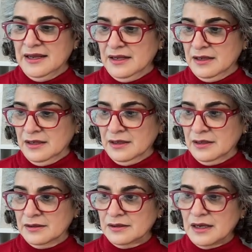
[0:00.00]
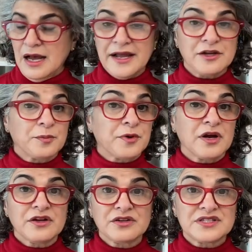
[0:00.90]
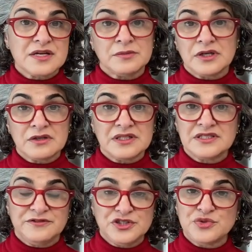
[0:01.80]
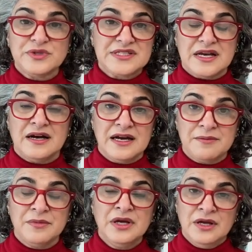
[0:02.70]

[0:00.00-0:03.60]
higher priority among the individuals I'm